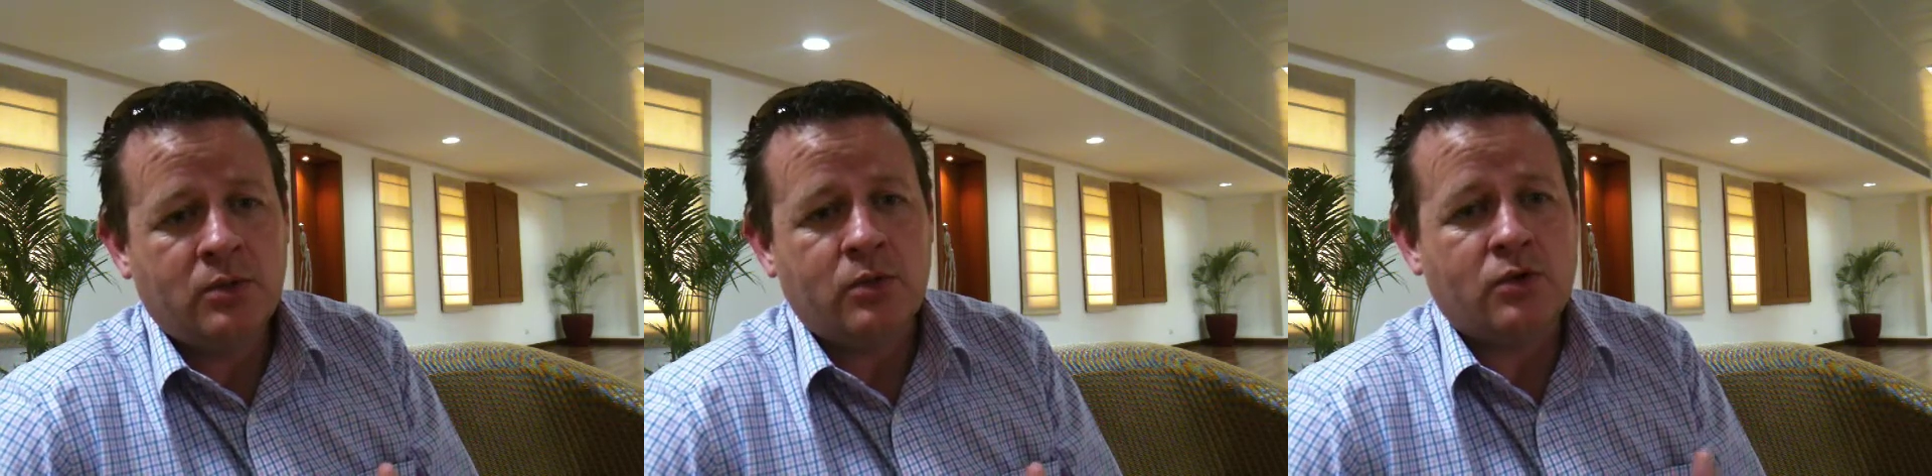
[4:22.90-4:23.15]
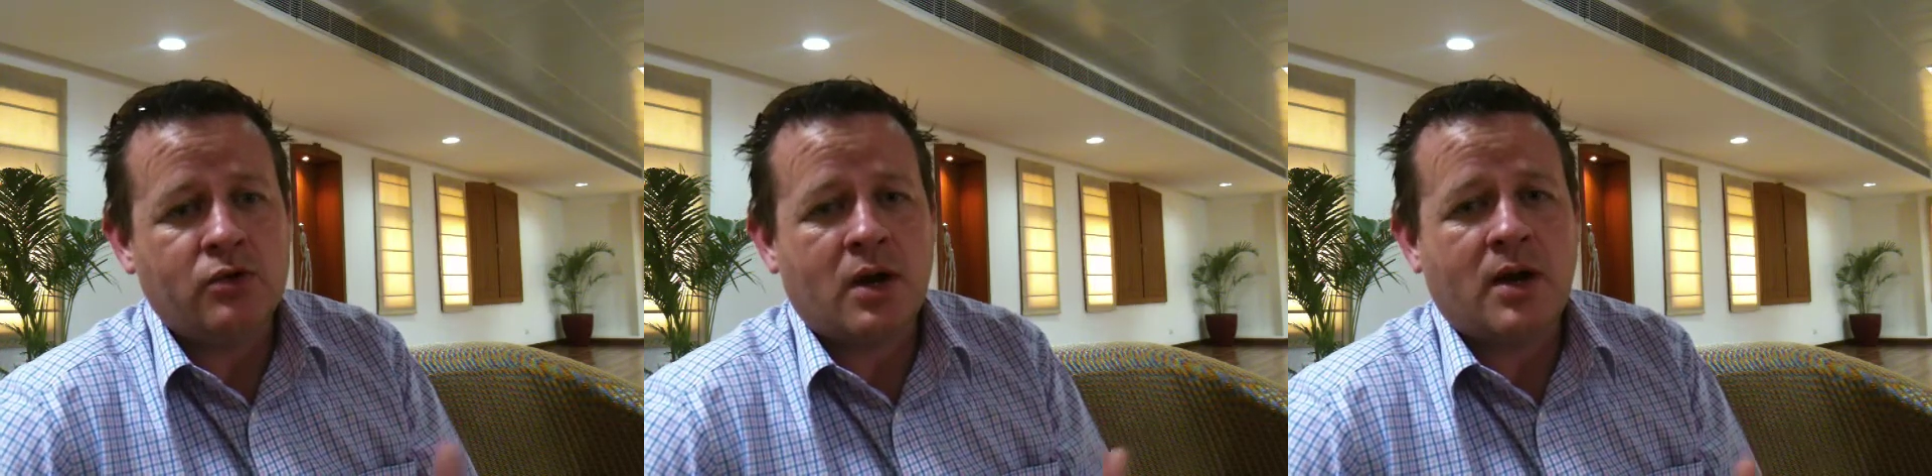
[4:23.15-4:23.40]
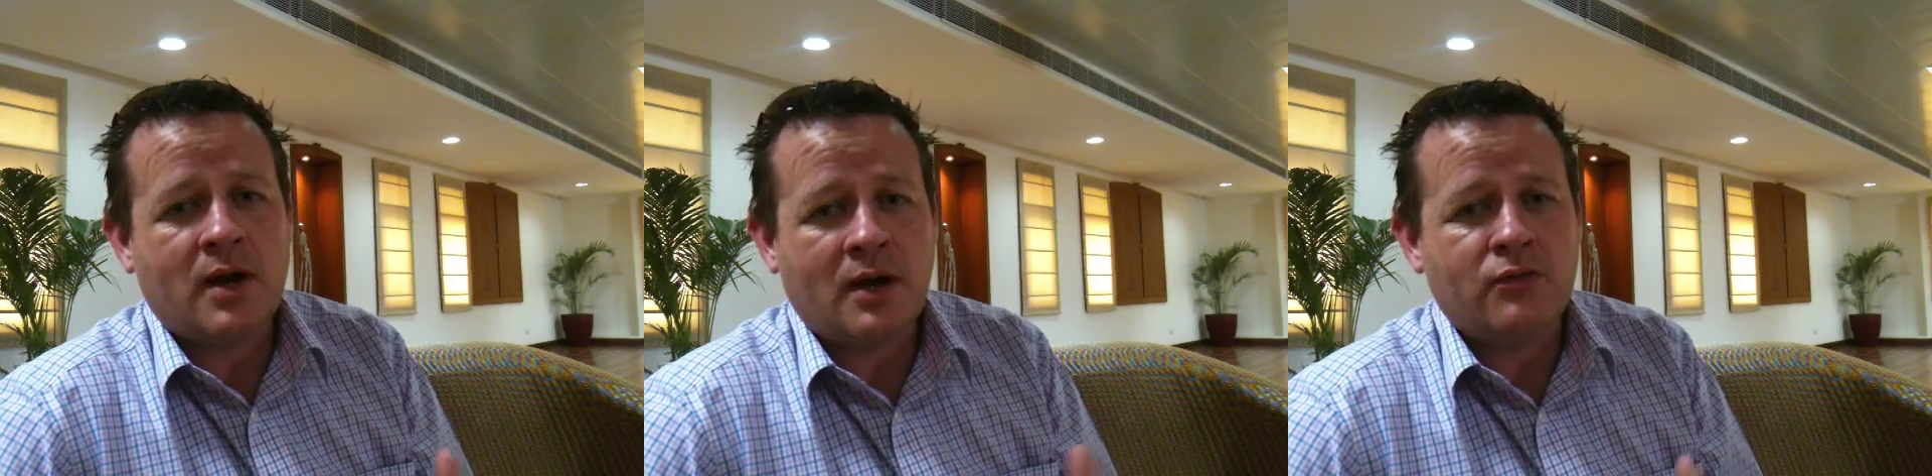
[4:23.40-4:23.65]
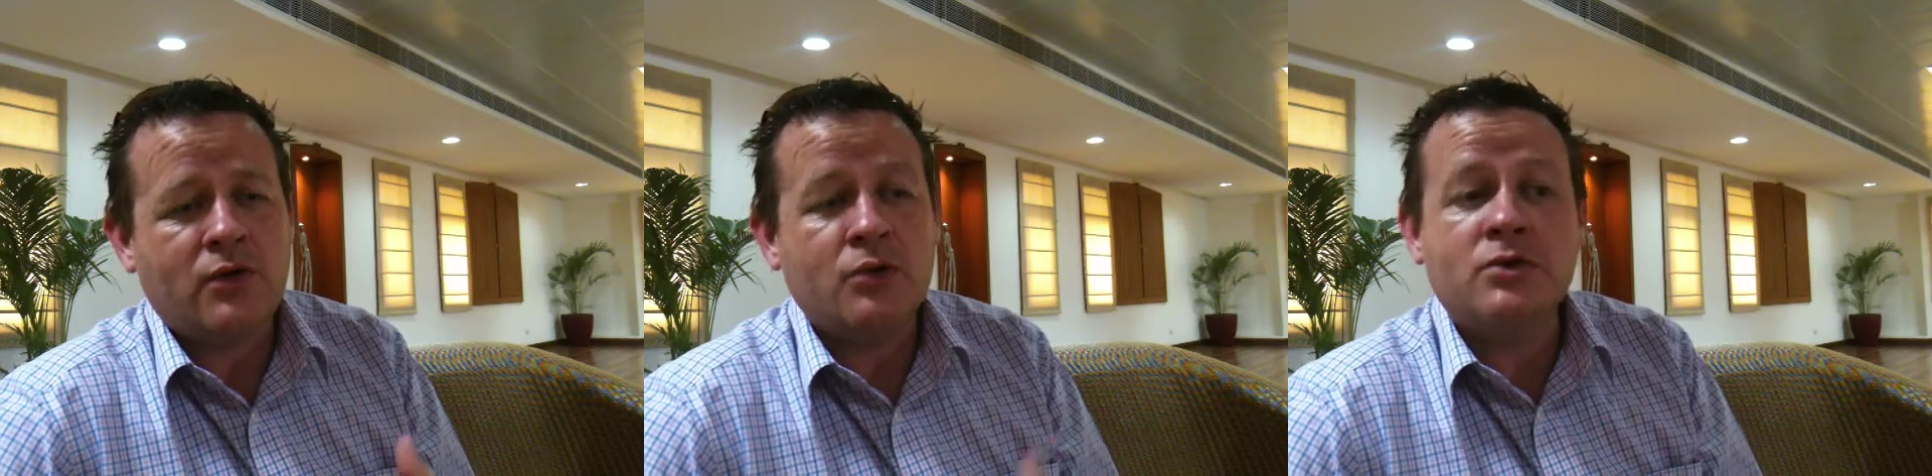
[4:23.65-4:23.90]
We'll try and
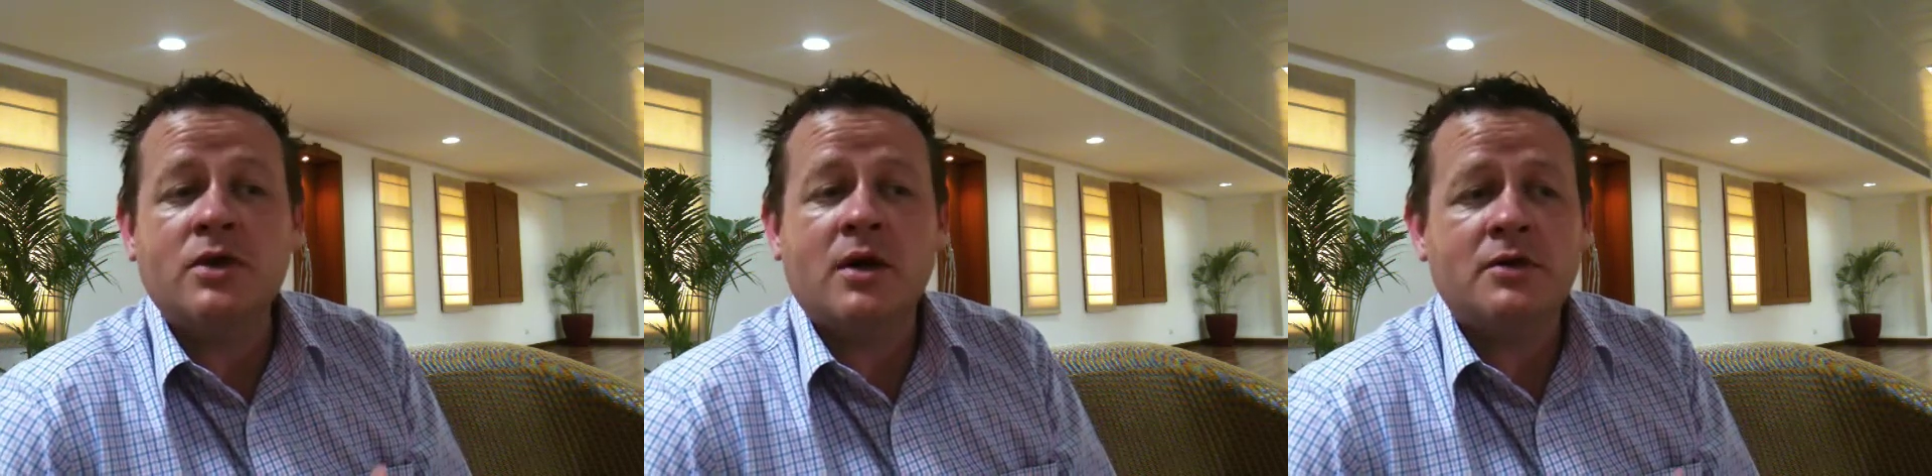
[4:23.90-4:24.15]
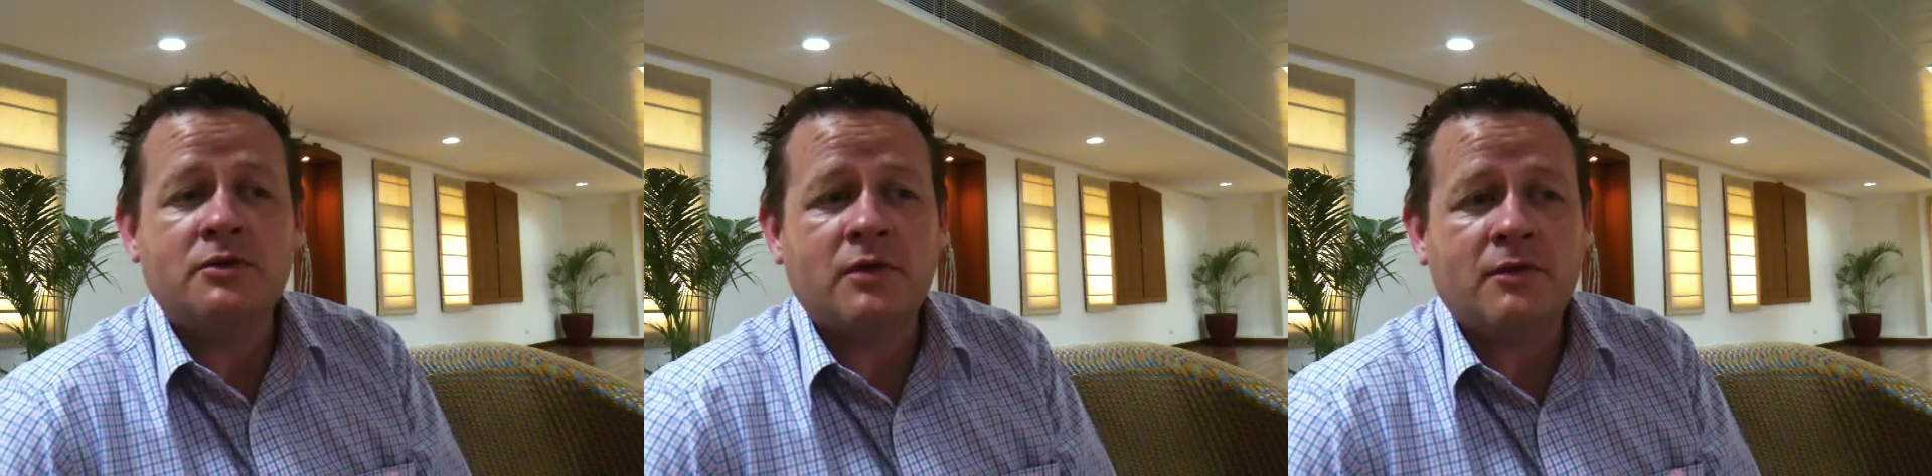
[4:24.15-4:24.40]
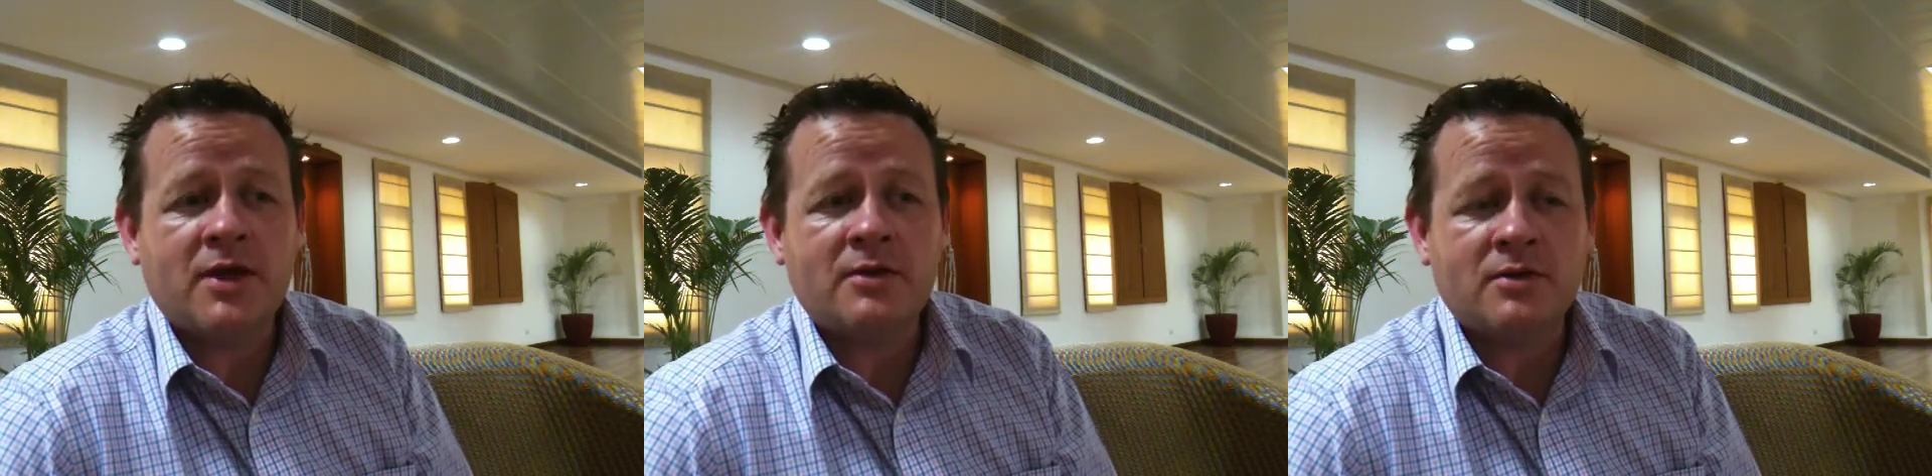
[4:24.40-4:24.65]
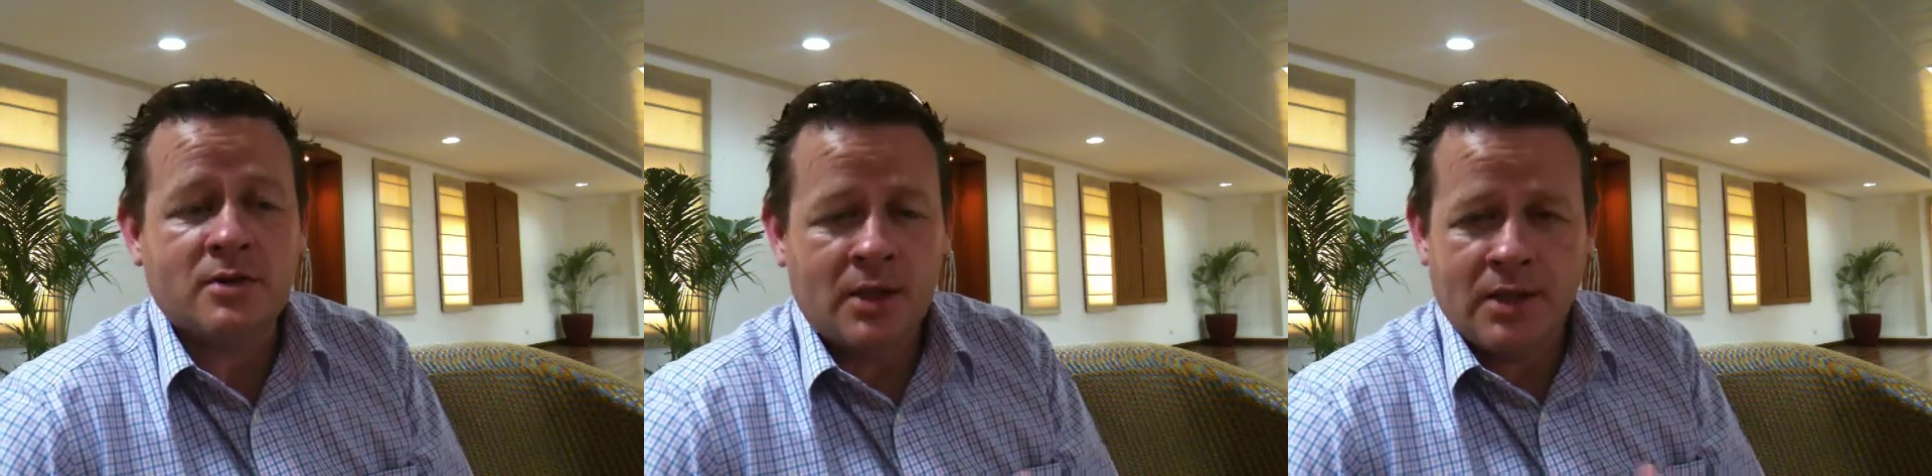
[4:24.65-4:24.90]
have those kinds of
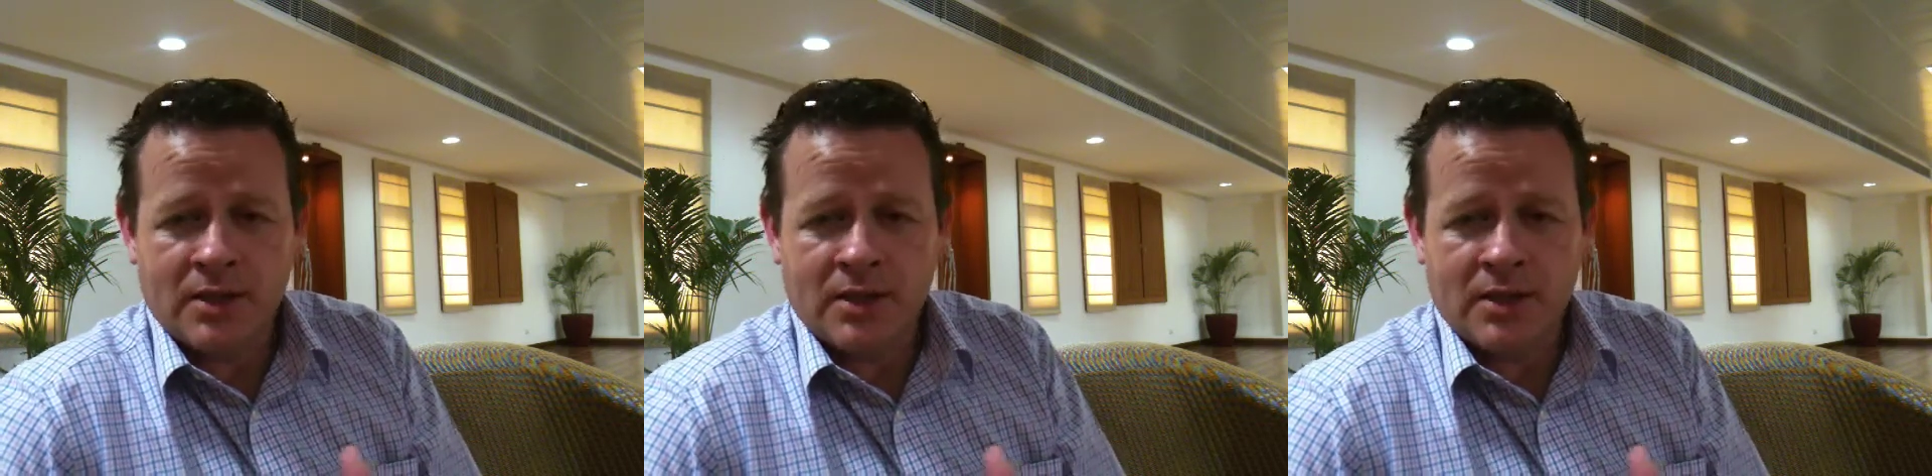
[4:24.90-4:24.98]
events